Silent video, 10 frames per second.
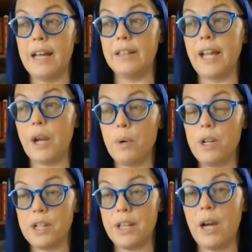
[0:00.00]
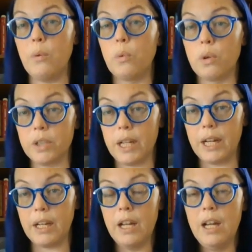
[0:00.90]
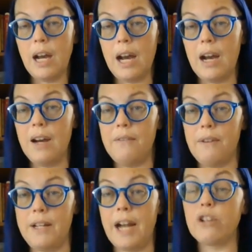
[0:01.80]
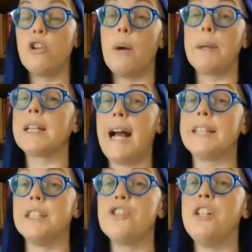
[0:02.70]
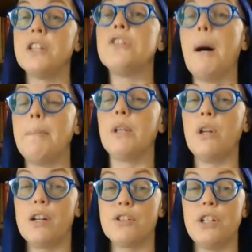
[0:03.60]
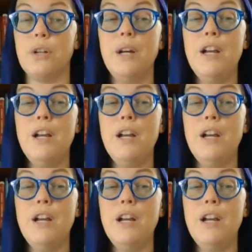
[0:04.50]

language and that wording of an economic class that she does not belong to.